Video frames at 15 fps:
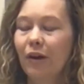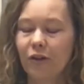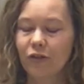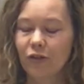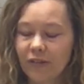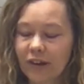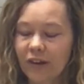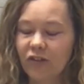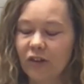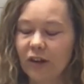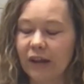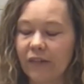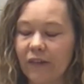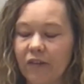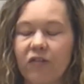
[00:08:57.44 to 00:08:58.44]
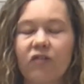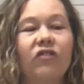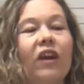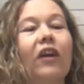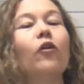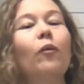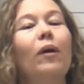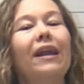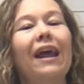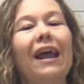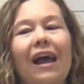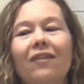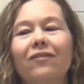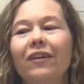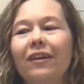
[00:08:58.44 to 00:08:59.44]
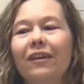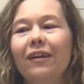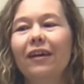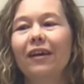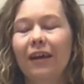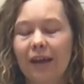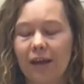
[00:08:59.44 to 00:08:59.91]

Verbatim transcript: Traditionally, the stairway to heaven